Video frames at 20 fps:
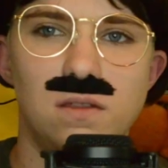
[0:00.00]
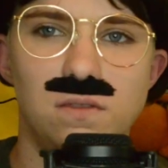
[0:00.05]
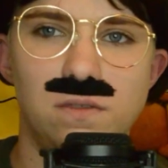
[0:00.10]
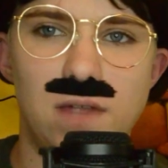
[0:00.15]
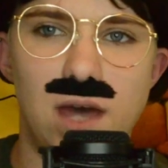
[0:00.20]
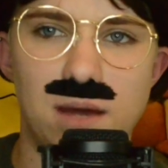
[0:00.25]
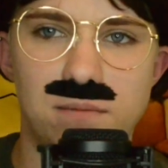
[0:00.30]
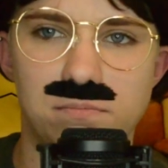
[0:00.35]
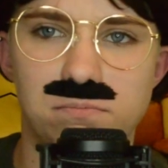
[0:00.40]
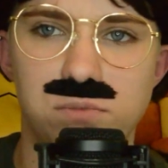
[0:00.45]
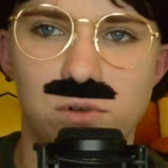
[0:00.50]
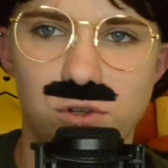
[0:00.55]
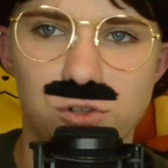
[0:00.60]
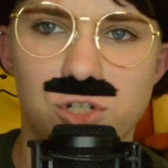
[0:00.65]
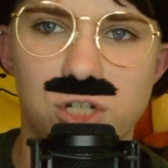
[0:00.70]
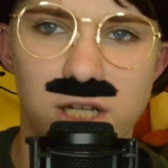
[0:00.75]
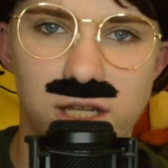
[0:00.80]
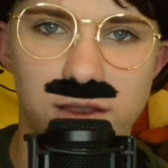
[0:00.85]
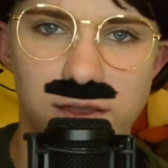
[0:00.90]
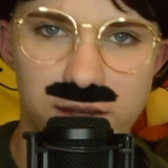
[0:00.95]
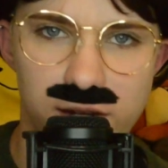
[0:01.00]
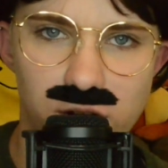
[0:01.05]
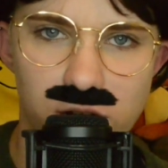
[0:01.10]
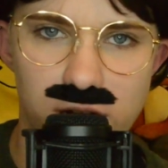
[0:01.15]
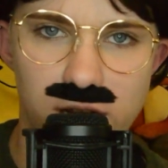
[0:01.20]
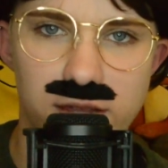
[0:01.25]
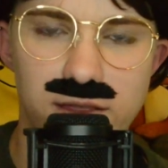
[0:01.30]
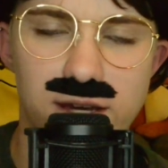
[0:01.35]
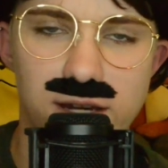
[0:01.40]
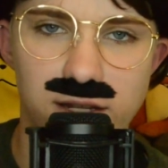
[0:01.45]
That bullshit
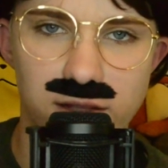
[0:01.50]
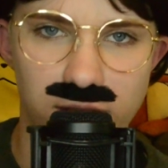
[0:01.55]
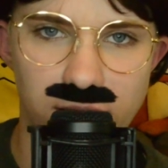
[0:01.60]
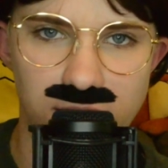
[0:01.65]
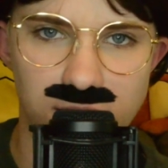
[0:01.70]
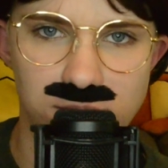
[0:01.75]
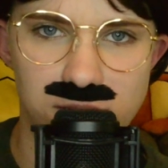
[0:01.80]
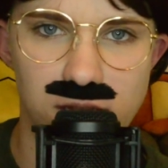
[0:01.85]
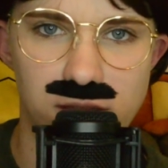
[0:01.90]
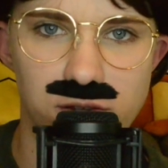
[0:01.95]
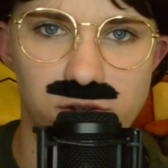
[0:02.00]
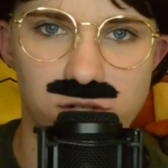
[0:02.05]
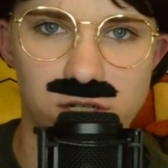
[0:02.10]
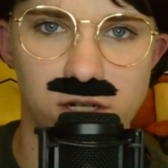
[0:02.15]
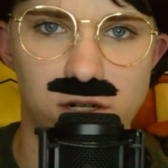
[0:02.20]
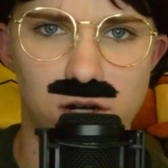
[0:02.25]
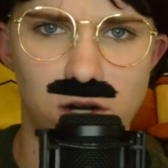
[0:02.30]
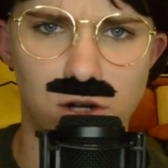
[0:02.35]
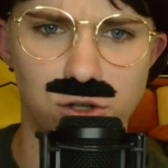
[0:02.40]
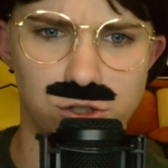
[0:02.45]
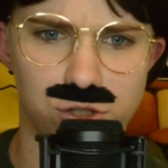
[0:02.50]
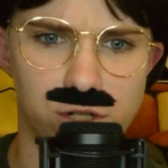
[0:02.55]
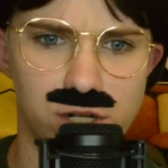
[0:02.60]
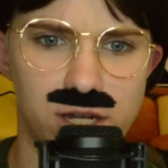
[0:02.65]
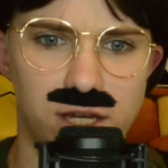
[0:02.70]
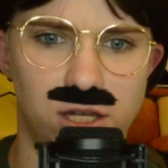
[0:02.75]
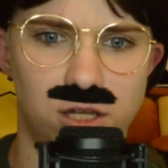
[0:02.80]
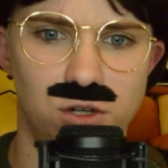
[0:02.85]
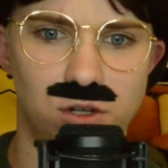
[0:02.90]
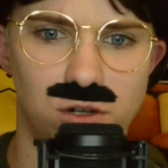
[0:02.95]
theory that claims that there's an
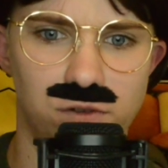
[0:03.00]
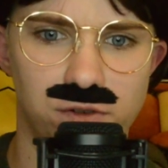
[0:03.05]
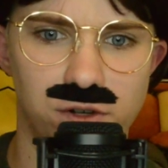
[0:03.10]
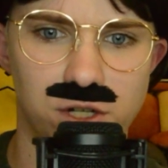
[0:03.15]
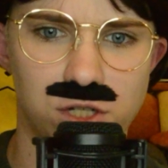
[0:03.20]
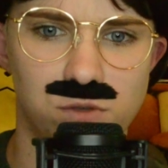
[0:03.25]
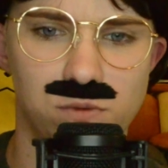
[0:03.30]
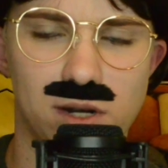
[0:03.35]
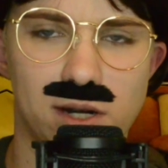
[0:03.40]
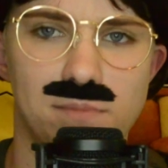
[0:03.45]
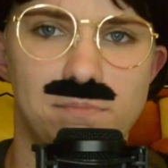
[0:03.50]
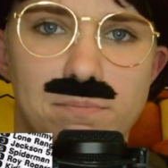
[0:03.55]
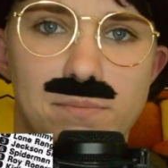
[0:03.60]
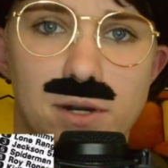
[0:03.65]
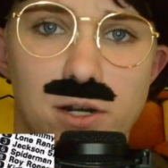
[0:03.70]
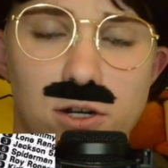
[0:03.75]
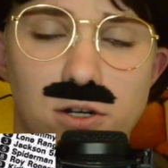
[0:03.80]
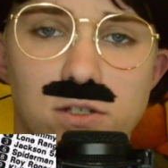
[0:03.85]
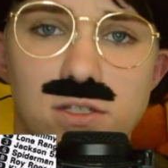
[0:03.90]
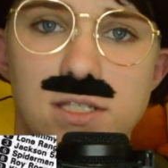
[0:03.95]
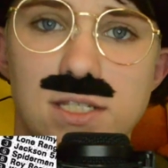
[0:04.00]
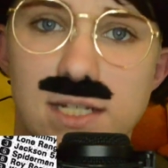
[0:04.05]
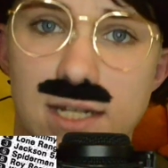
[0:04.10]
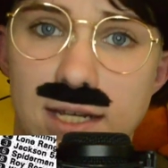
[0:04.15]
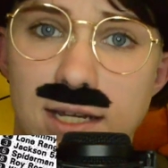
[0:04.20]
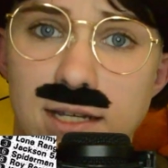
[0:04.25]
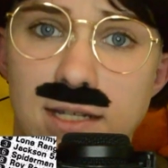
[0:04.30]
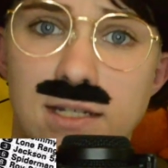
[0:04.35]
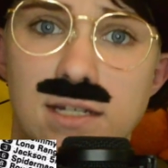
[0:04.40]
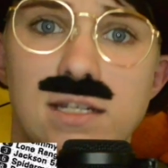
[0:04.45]
alternate universe where
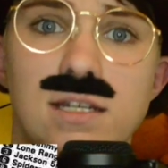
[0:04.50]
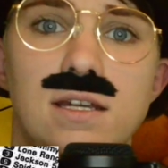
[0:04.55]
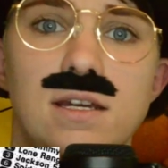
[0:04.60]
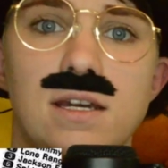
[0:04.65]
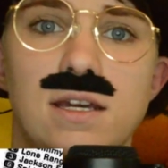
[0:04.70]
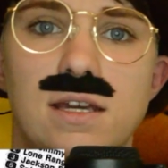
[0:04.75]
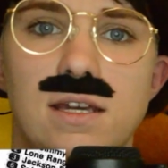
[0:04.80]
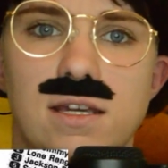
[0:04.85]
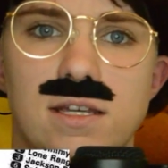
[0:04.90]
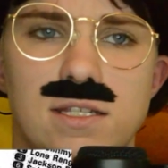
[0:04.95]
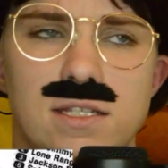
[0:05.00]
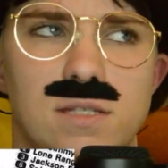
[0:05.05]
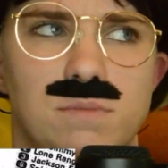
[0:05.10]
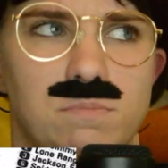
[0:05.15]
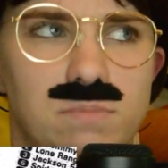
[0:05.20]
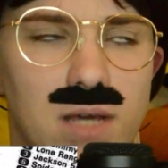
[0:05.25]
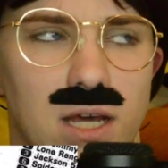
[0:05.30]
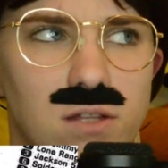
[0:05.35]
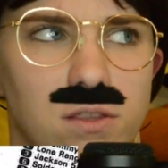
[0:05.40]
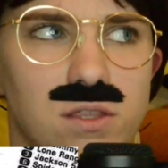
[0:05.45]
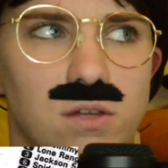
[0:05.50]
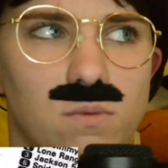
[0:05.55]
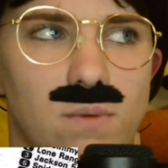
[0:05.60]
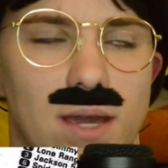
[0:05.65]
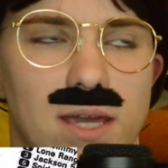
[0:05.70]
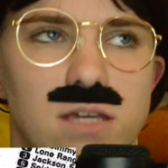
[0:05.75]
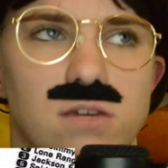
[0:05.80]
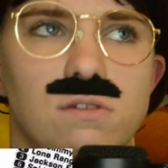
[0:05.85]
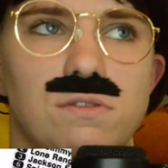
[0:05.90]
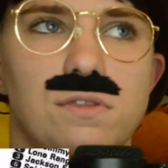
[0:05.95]
Bernstein is spelt the
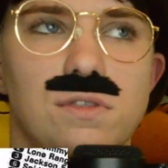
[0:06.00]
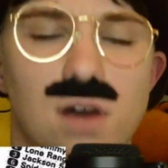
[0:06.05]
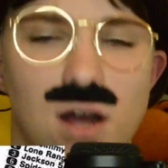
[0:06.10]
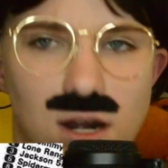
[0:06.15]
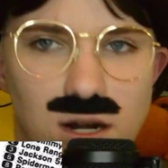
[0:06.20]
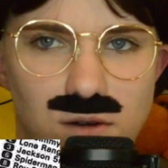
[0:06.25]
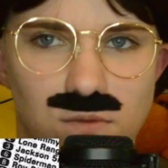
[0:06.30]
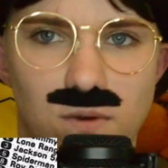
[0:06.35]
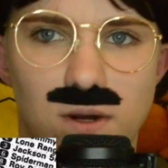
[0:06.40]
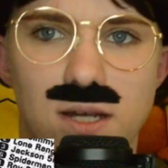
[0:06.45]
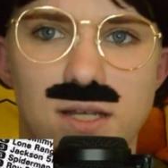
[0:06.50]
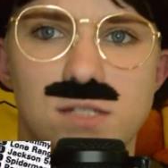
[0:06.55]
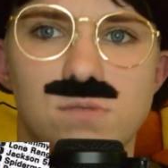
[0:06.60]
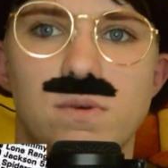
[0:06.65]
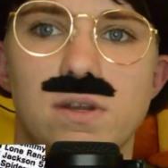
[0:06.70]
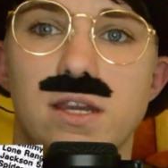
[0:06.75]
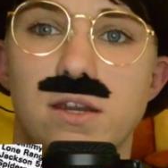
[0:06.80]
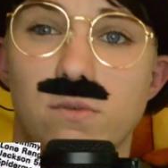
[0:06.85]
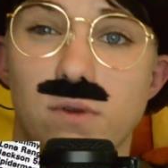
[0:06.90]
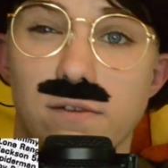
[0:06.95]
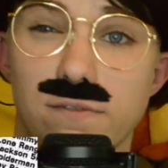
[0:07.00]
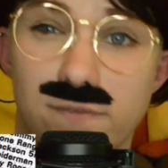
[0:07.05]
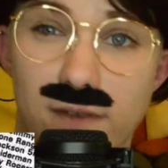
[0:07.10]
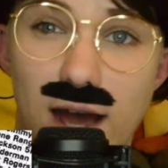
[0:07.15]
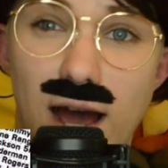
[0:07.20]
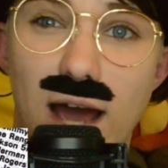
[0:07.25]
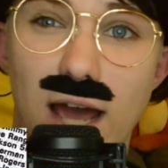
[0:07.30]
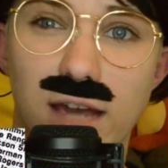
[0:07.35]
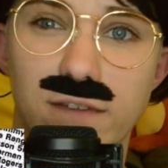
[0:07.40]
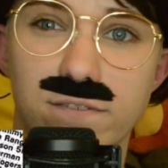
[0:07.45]
way you thought it was when you were
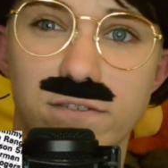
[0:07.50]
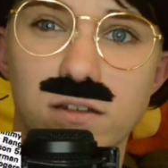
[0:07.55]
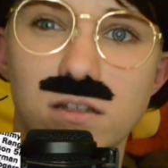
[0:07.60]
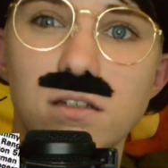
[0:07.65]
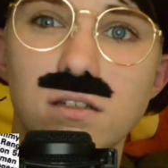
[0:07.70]
five.